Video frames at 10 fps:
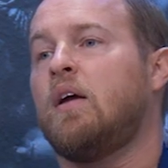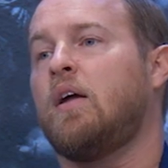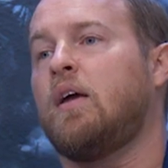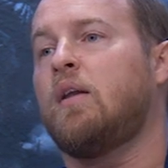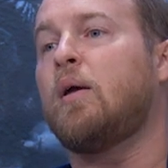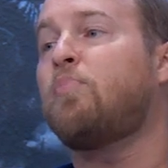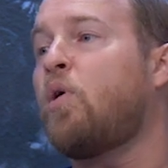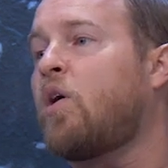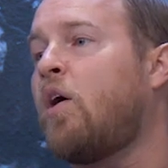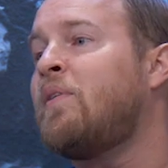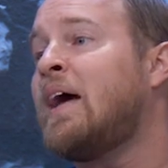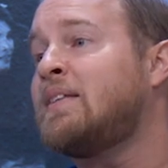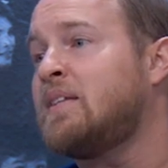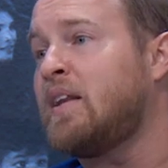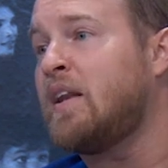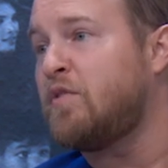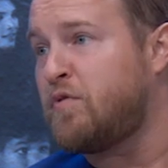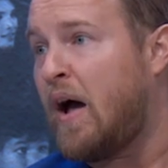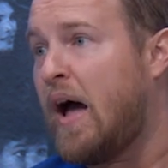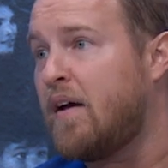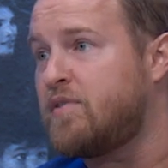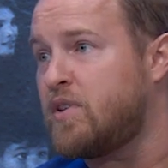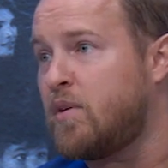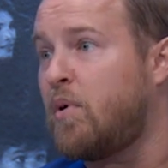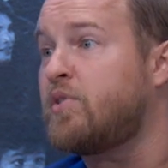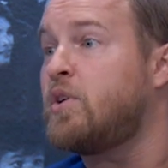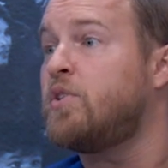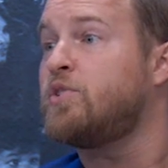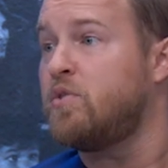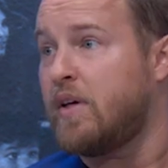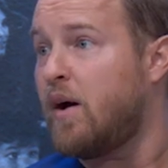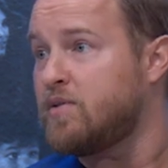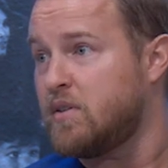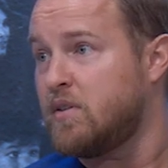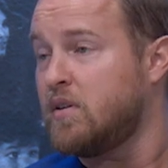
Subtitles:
it broke out in 1995 to about the year 2000.